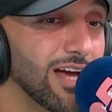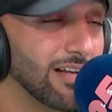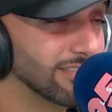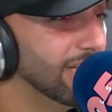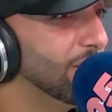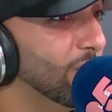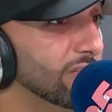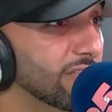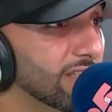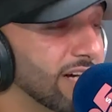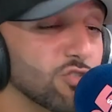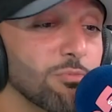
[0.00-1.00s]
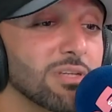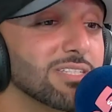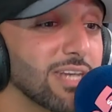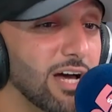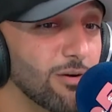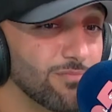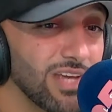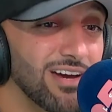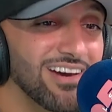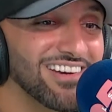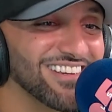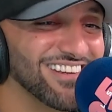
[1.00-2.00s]
I'll tell you one thing, guys, you're missing out.
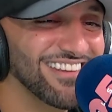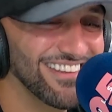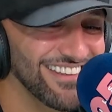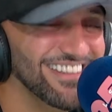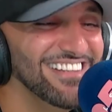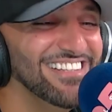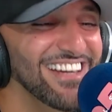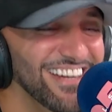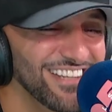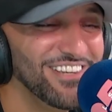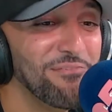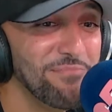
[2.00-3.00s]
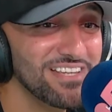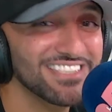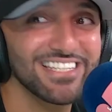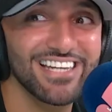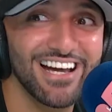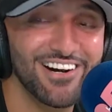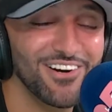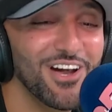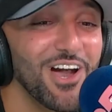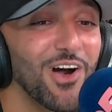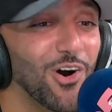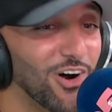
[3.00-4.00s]
You're missing out
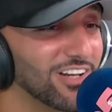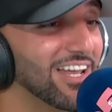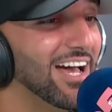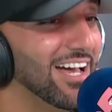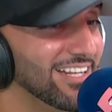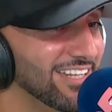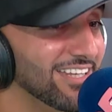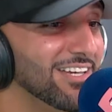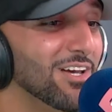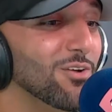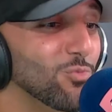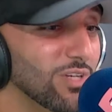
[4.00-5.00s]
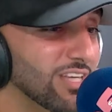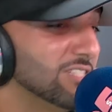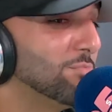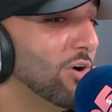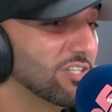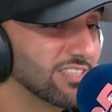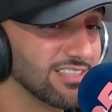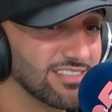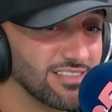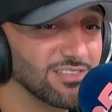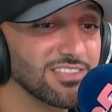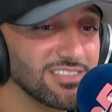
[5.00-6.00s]
on Hani with his boxing skills.